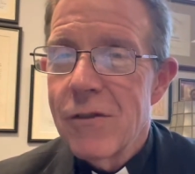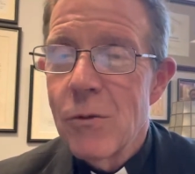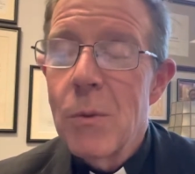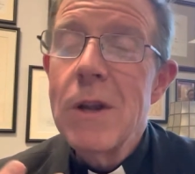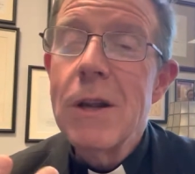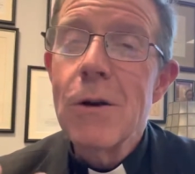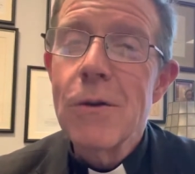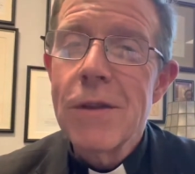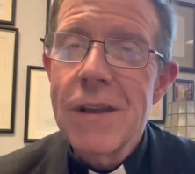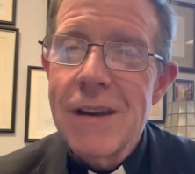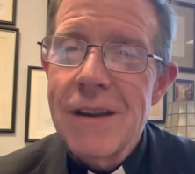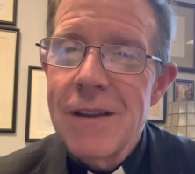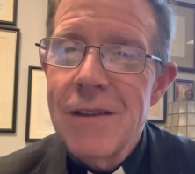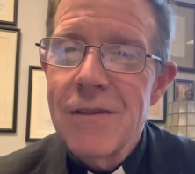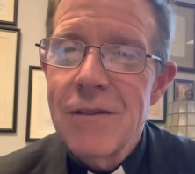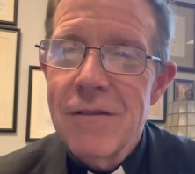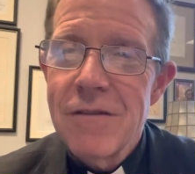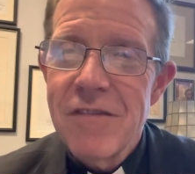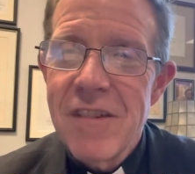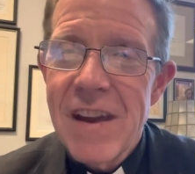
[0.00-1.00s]
And we know that it
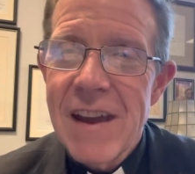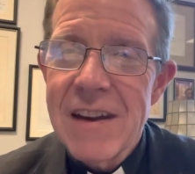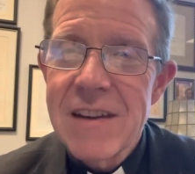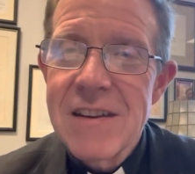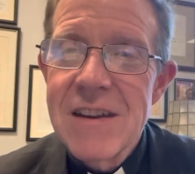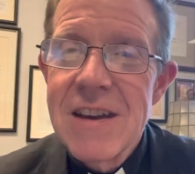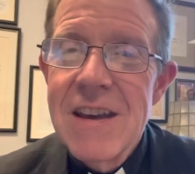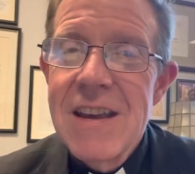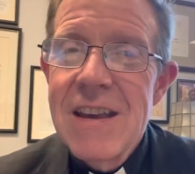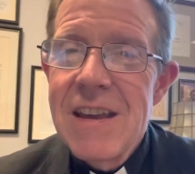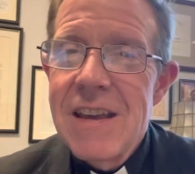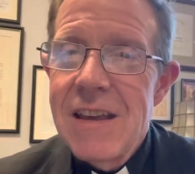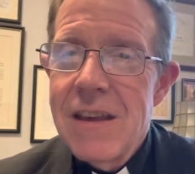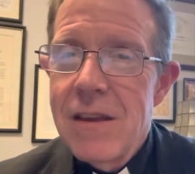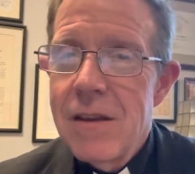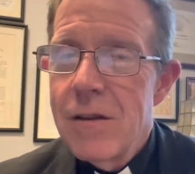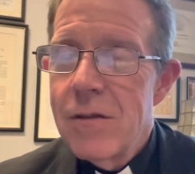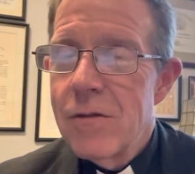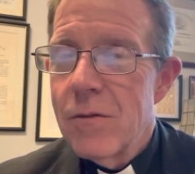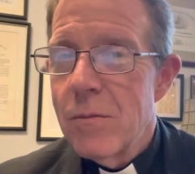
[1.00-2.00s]
is, in fact,
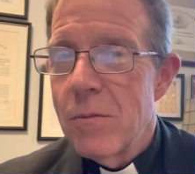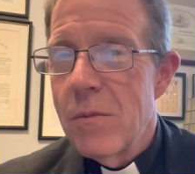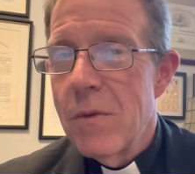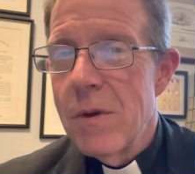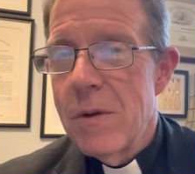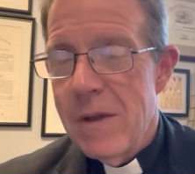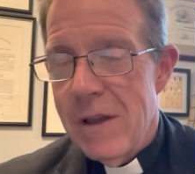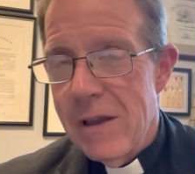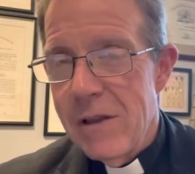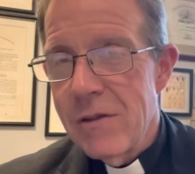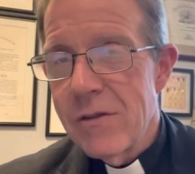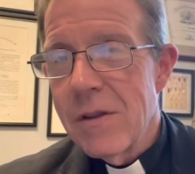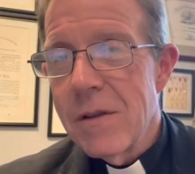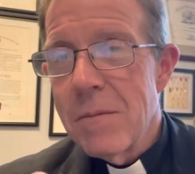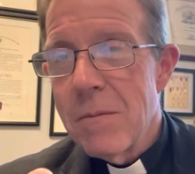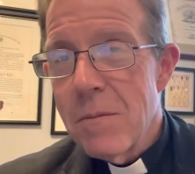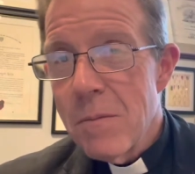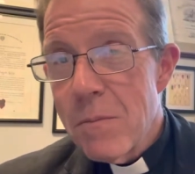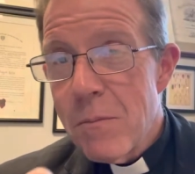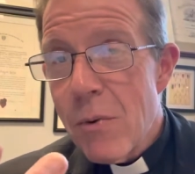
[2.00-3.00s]
his
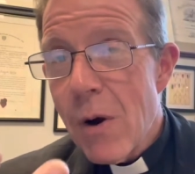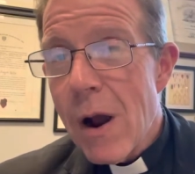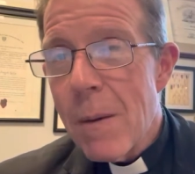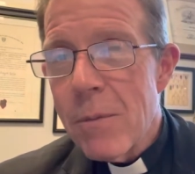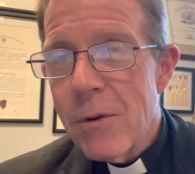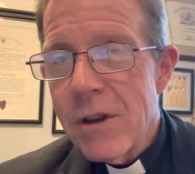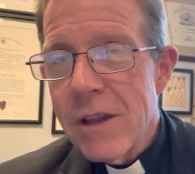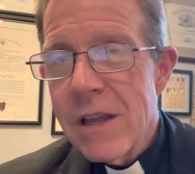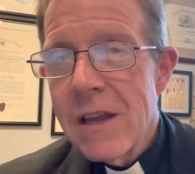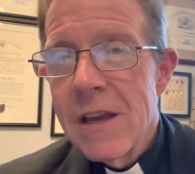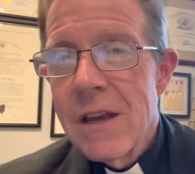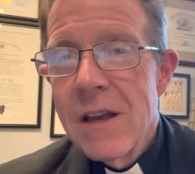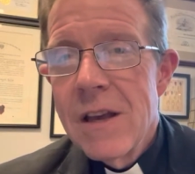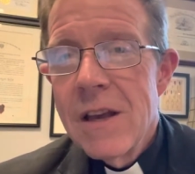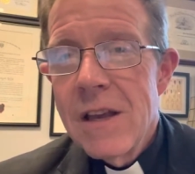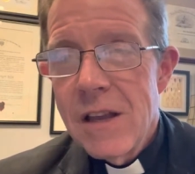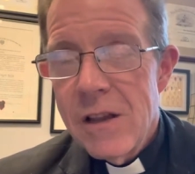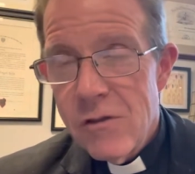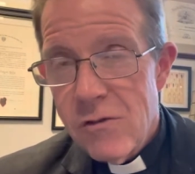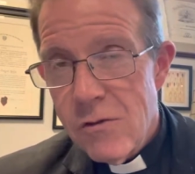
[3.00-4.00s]
property
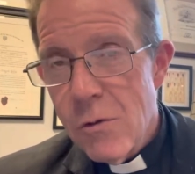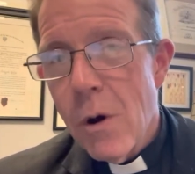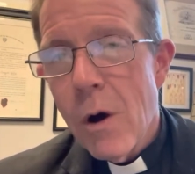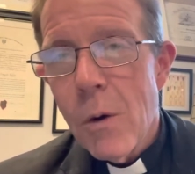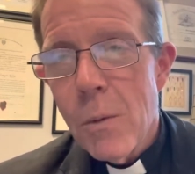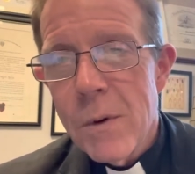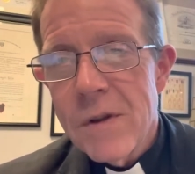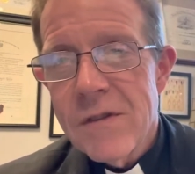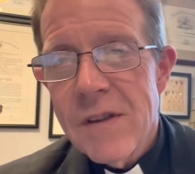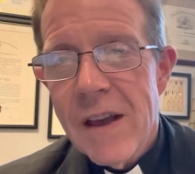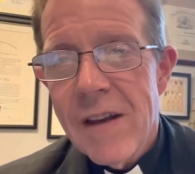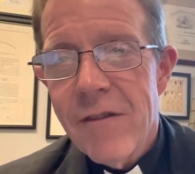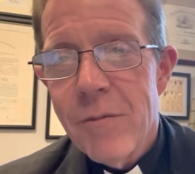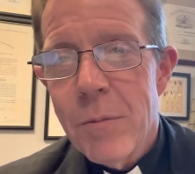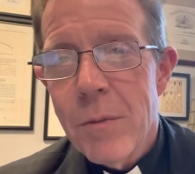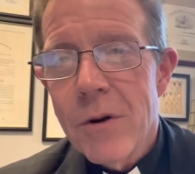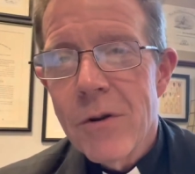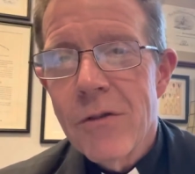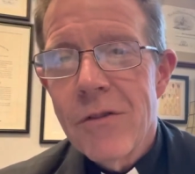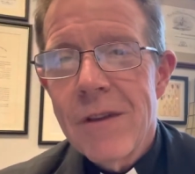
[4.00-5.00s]
is to always have
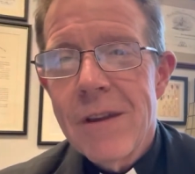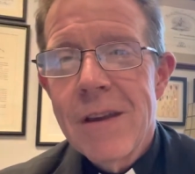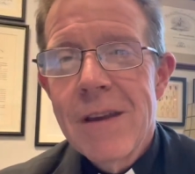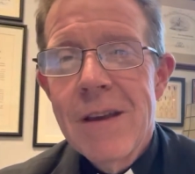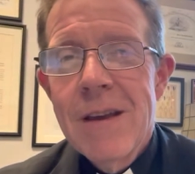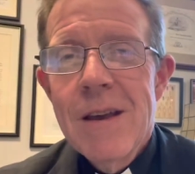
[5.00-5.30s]
mercy.